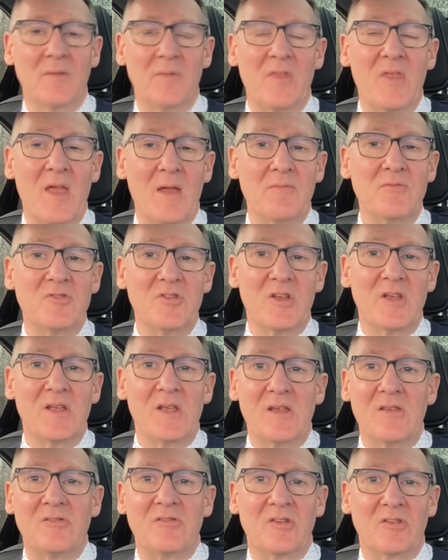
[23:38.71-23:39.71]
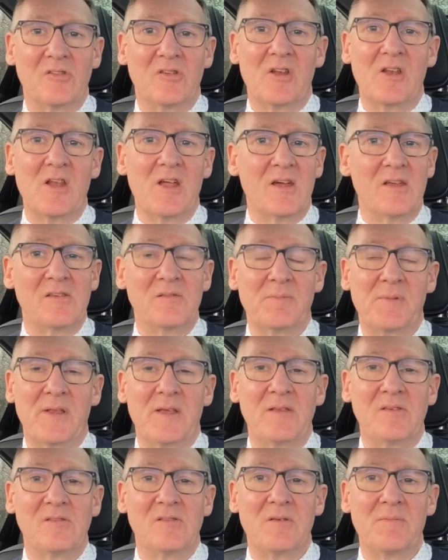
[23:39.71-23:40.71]
The MG is just a nice
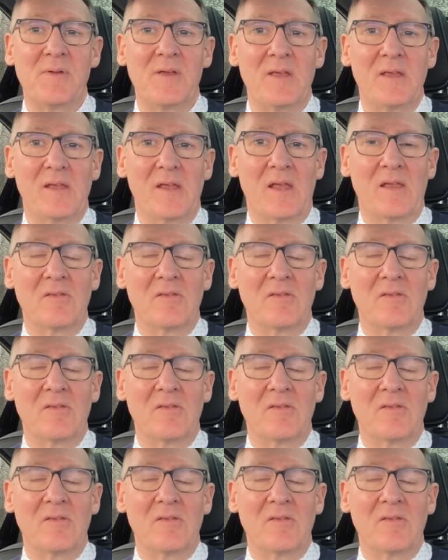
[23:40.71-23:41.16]
place to be.